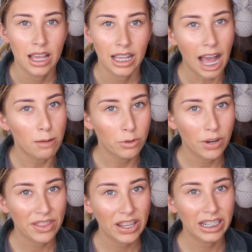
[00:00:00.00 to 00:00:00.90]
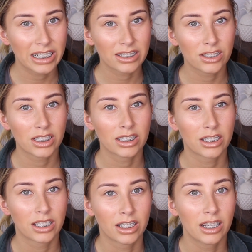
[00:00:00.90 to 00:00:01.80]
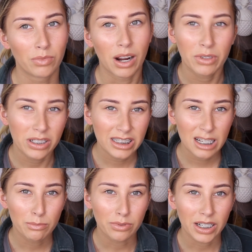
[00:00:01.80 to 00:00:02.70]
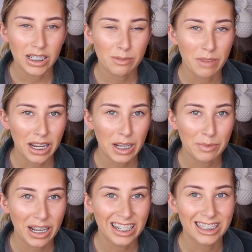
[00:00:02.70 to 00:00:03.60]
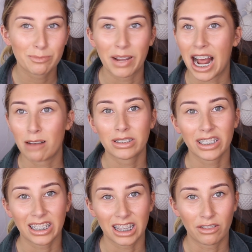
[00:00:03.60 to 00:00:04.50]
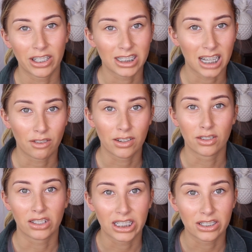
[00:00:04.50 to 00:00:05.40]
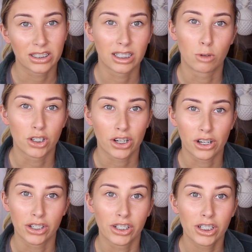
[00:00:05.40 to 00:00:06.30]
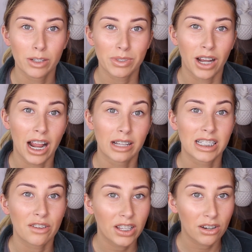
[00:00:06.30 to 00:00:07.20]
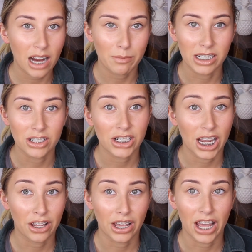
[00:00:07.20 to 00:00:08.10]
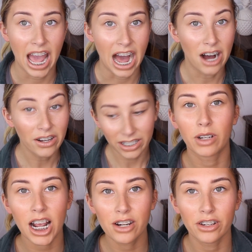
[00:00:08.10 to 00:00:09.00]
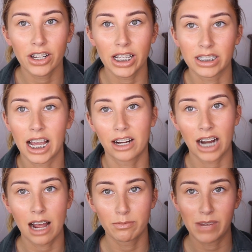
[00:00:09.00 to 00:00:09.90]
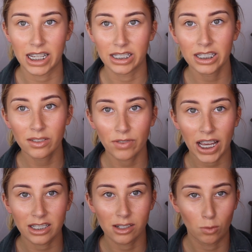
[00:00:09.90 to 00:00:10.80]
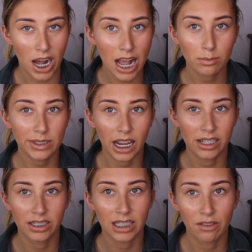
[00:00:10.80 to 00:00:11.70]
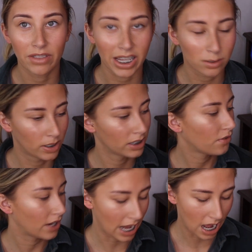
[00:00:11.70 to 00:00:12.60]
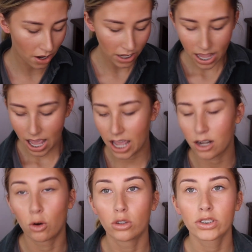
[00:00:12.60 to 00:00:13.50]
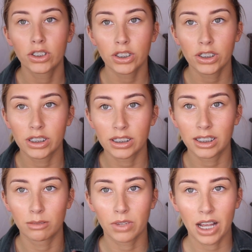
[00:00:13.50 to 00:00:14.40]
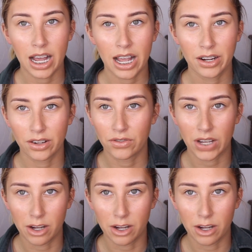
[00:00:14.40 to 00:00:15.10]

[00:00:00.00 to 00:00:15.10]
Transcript: Capel, I think it is, and she's I'm gonna say British makeup artist, but I absolutely love her stuff and religiously watch her on YouTube, so I definitely recommend to check her out. What I do is I grab my disinfectant wipes, I just have these ones for now, and also just some kind of